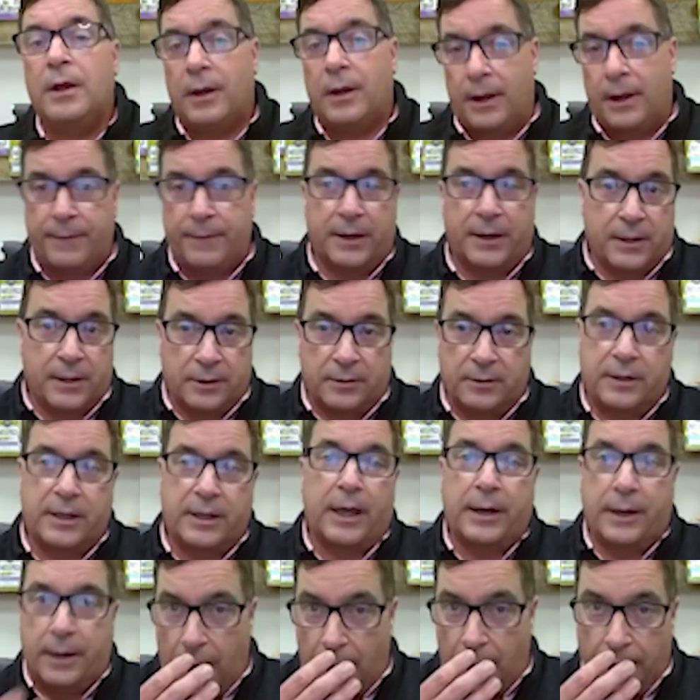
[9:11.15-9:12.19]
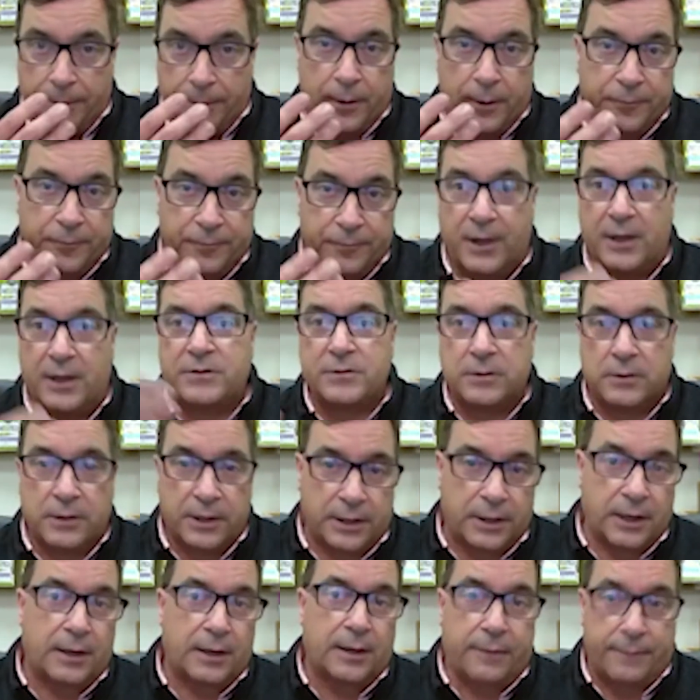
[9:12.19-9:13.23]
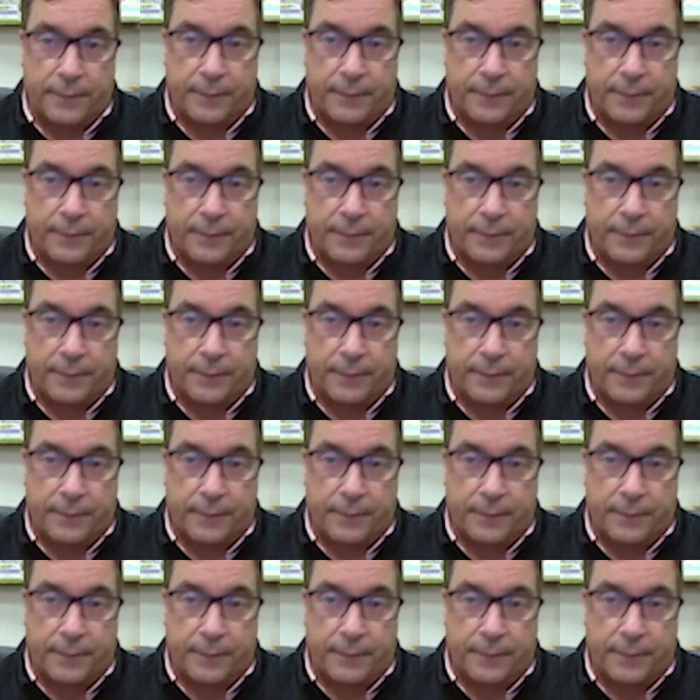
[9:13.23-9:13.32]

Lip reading: and they can get it on their face, lick it,